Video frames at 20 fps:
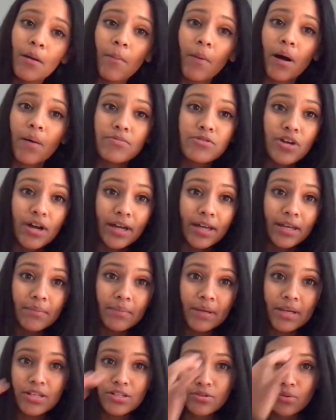mom talking to
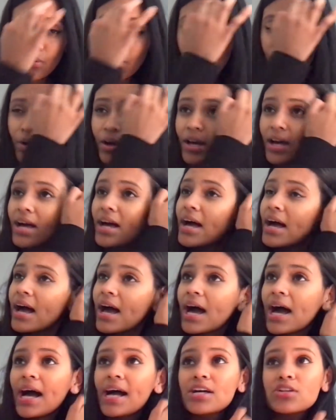me, so
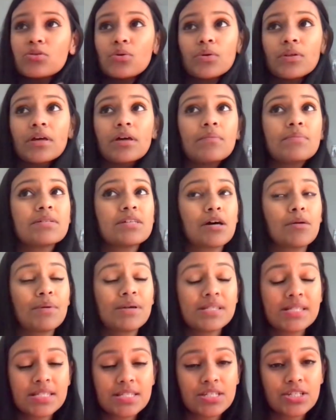I told him, tell my
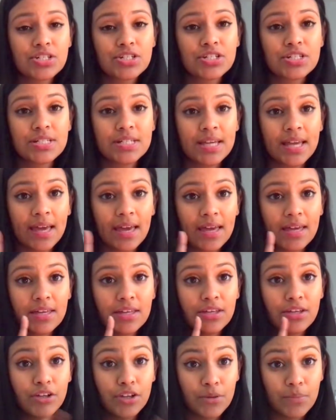sister to get
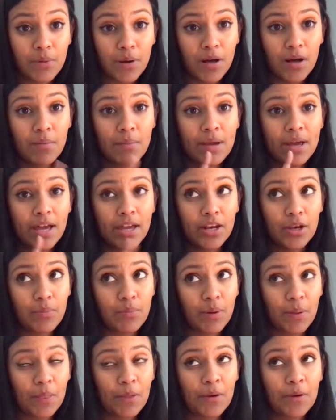your mom and your
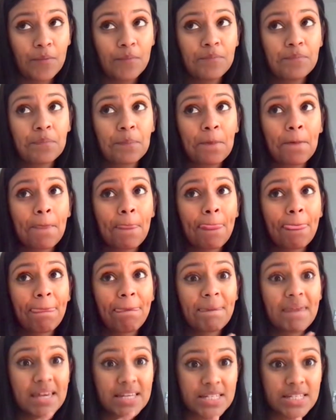brother
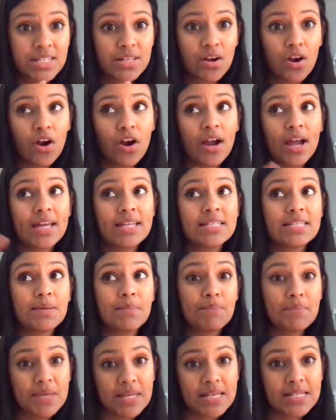into the car and to
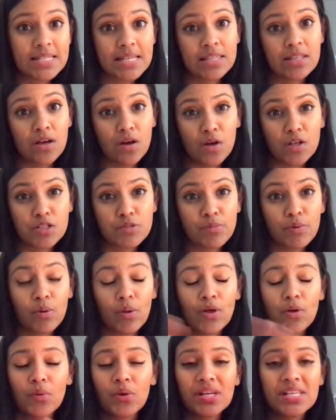meet us at the hospital.
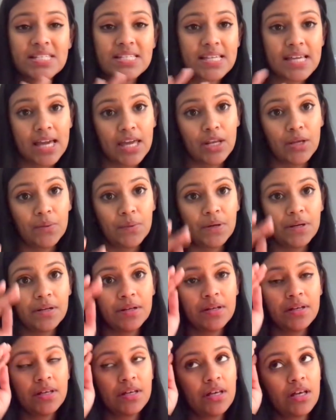I don't want to see anyone.
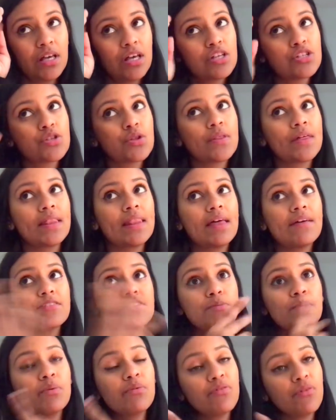So they
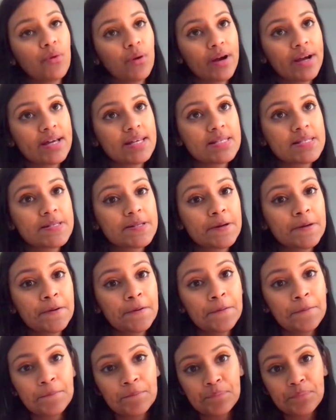left before us,
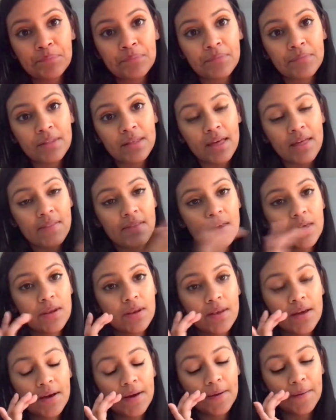and
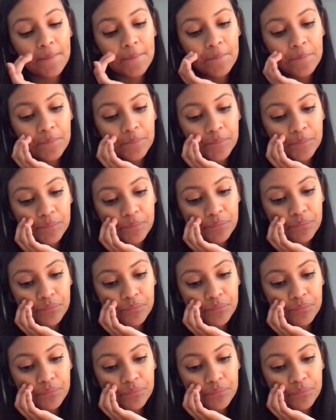then